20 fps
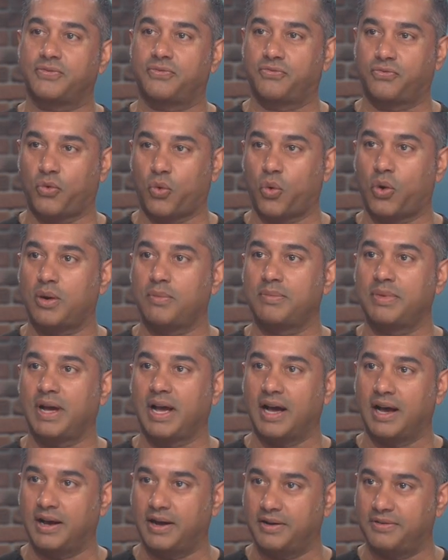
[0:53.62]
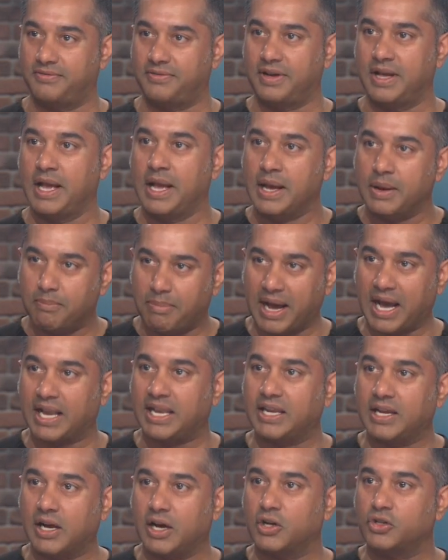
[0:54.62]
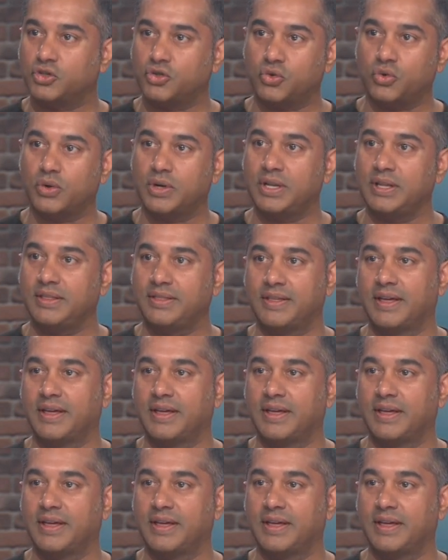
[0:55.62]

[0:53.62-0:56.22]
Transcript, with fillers: form of body contouring